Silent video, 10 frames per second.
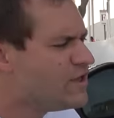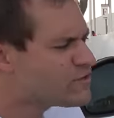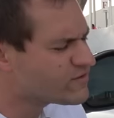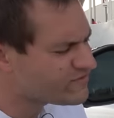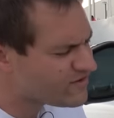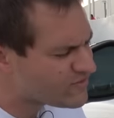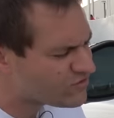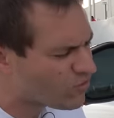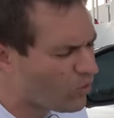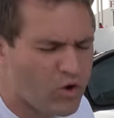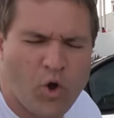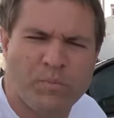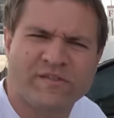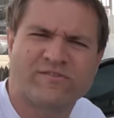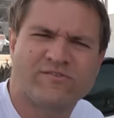you can see the door
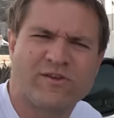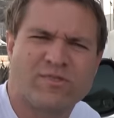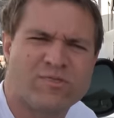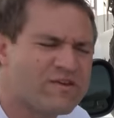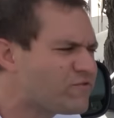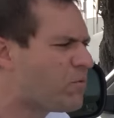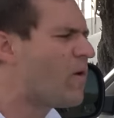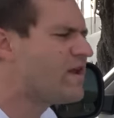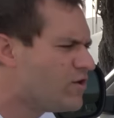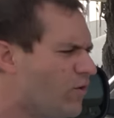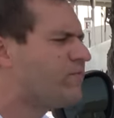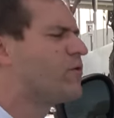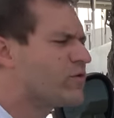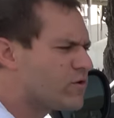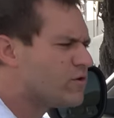opens to this point, no
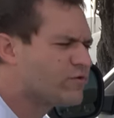further.